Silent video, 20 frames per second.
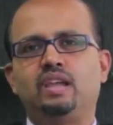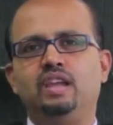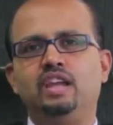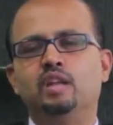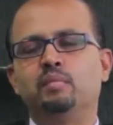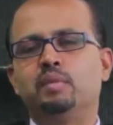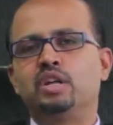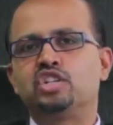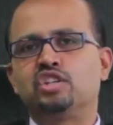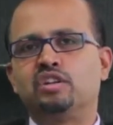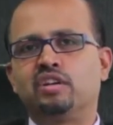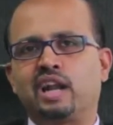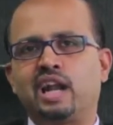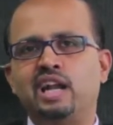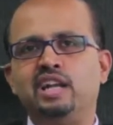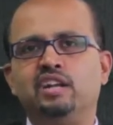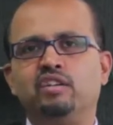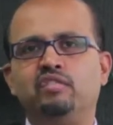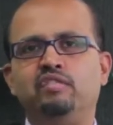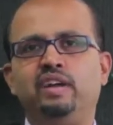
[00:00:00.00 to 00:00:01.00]
in a much
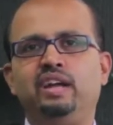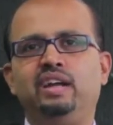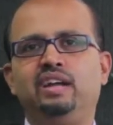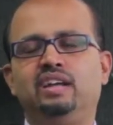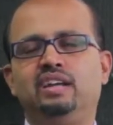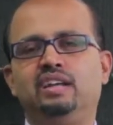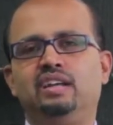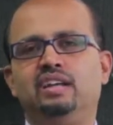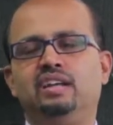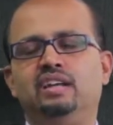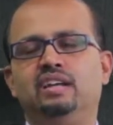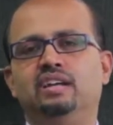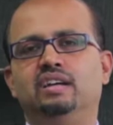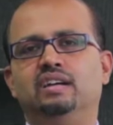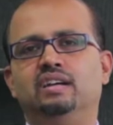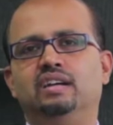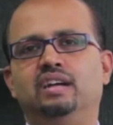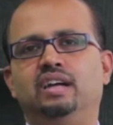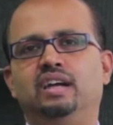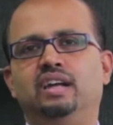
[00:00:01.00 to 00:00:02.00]
grander way.
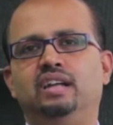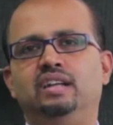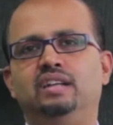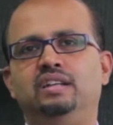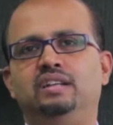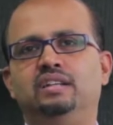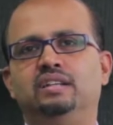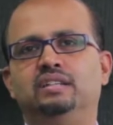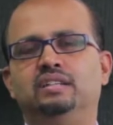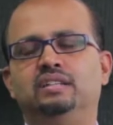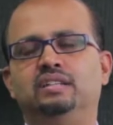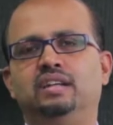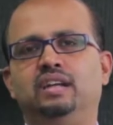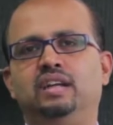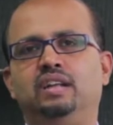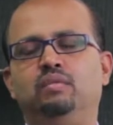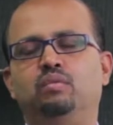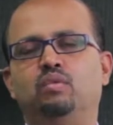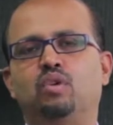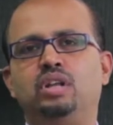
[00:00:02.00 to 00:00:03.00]

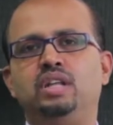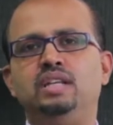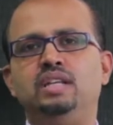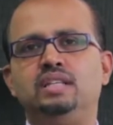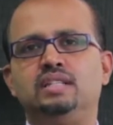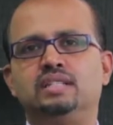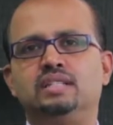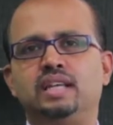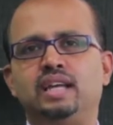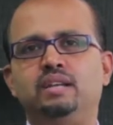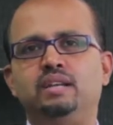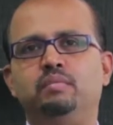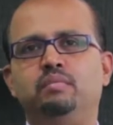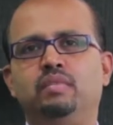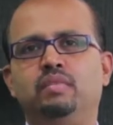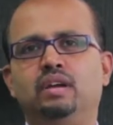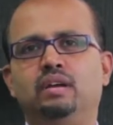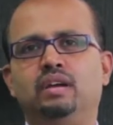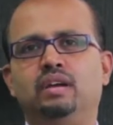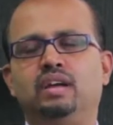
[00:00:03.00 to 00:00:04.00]
And what he said
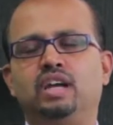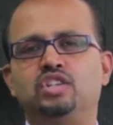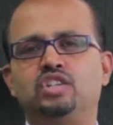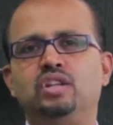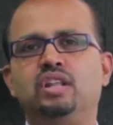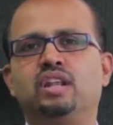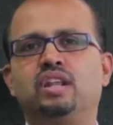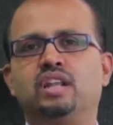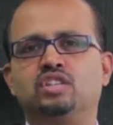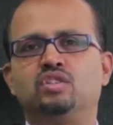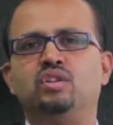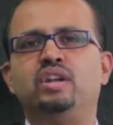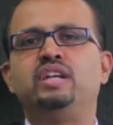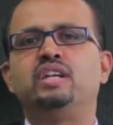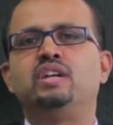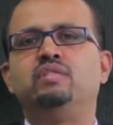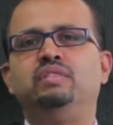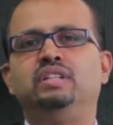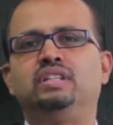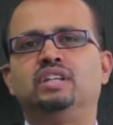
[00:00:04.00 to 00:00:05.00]
actually
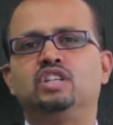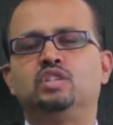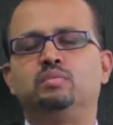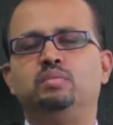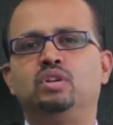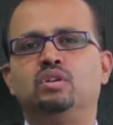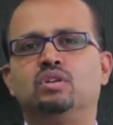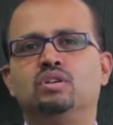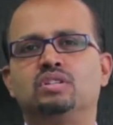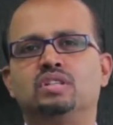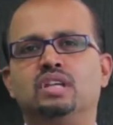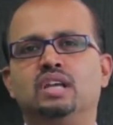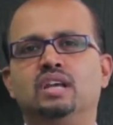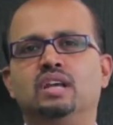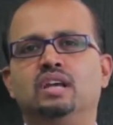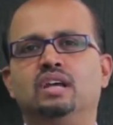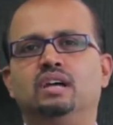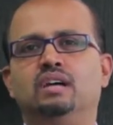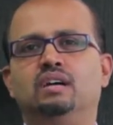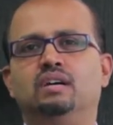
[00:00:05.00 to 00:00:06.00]
resonated with us, because
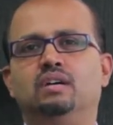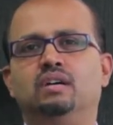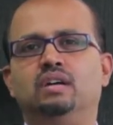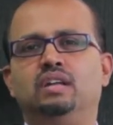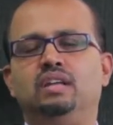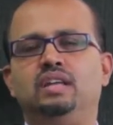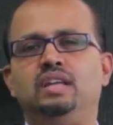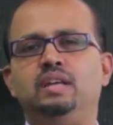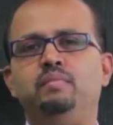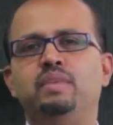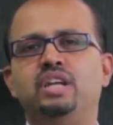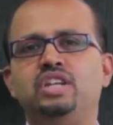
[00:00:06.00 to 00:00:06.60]
he